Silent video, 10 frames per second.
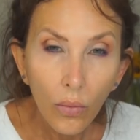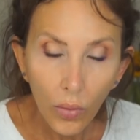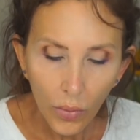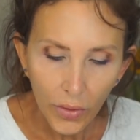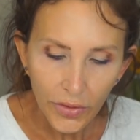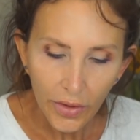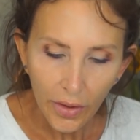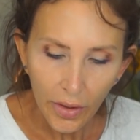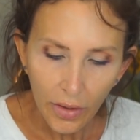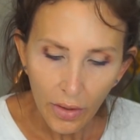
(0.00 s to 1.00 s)
What was it?
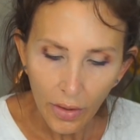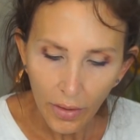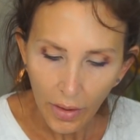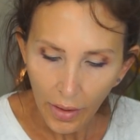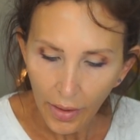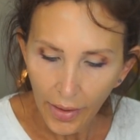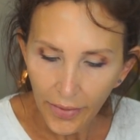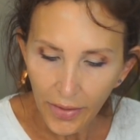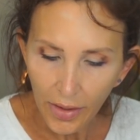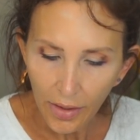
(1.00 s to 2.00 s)
I, okay, I
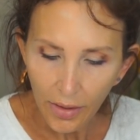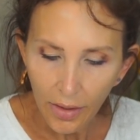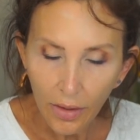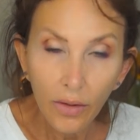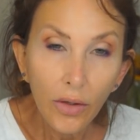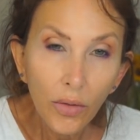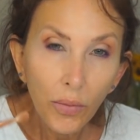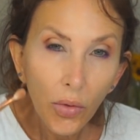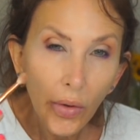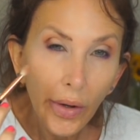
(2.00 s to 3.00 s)
think I need a little
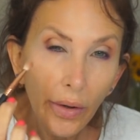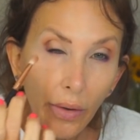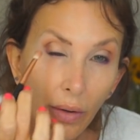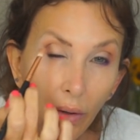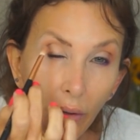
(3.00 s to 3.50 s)
more.